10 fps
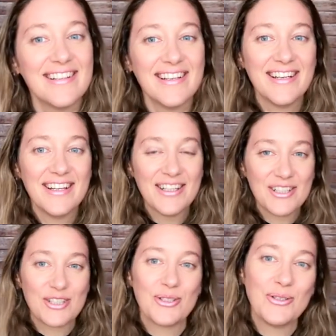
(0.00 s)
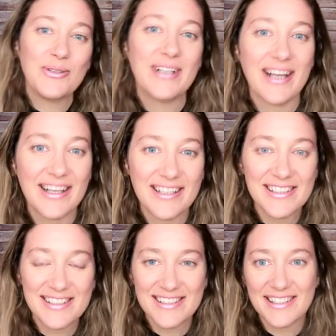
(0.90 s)
Ah, so
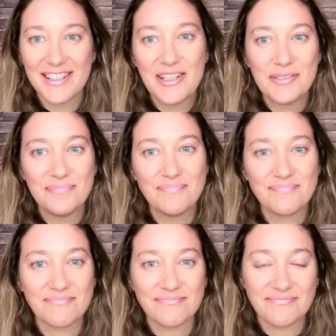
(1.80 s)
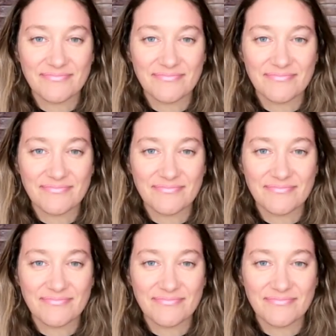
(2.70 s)
guys, um,